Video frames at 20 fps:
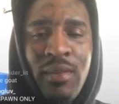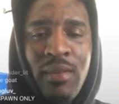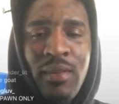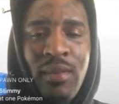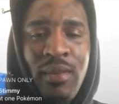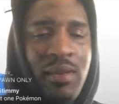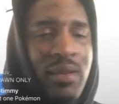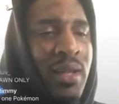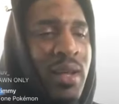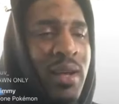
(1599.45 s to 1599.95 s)

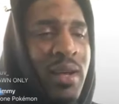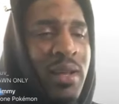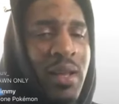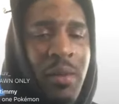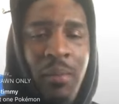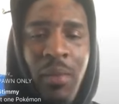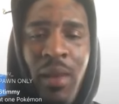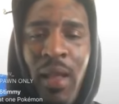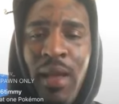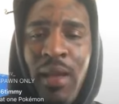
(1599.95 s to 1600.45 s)
God,
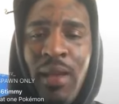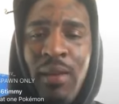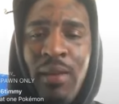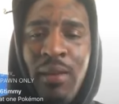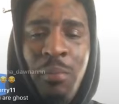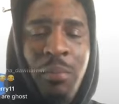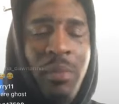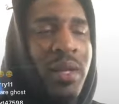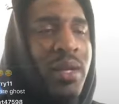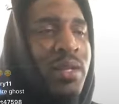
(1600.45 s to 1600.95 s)
I'm like in the
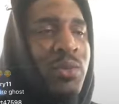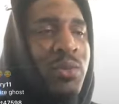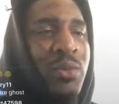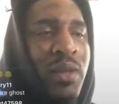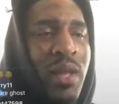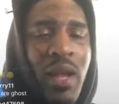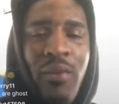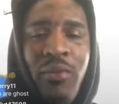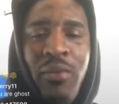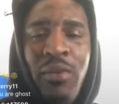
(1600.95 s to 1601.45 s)
mix with
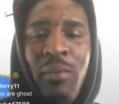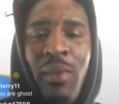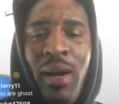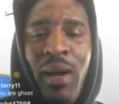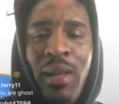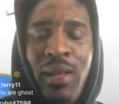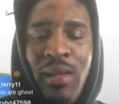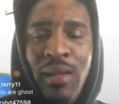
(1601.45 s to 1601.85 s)
everybody.